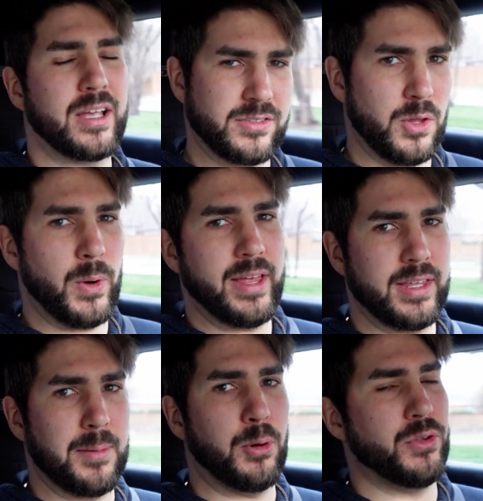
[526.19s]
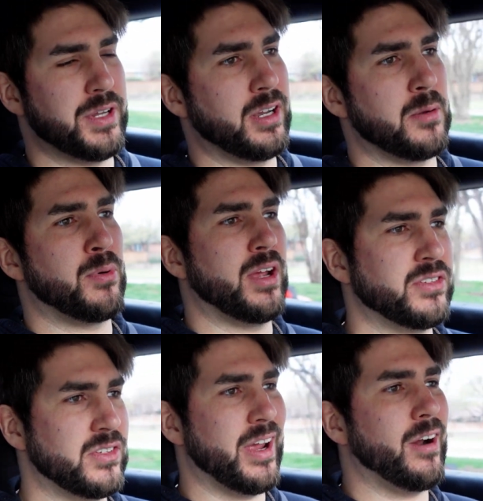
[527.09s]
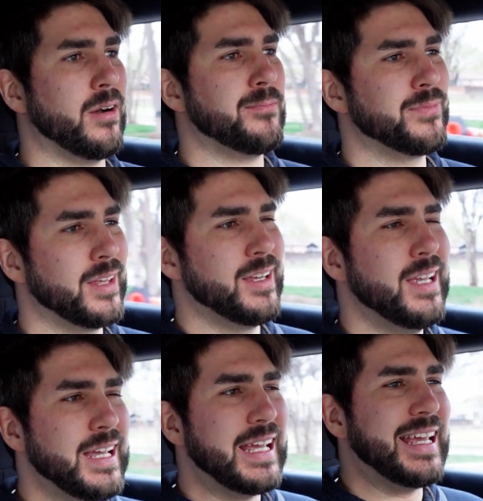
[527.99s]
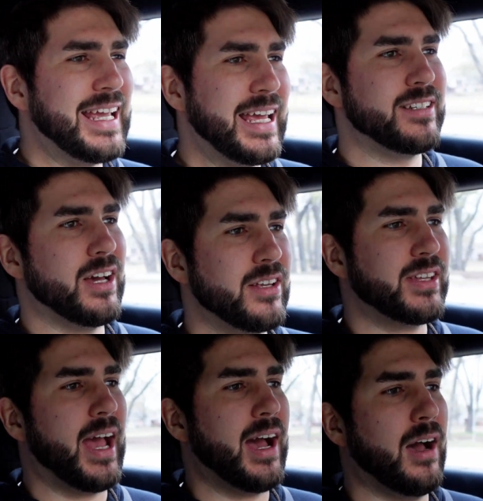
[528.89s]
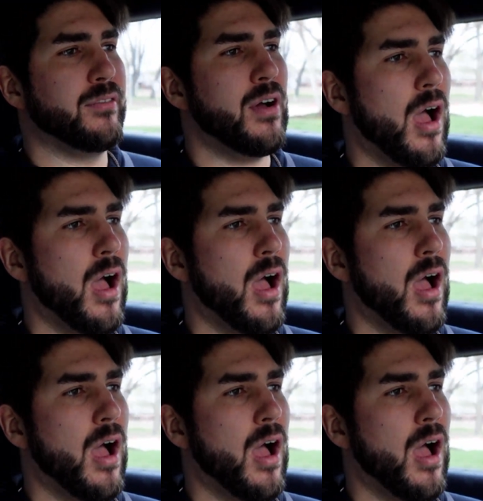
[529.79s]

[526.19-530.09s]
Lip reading: of the way that it pulls in and compresses air, it doesn't have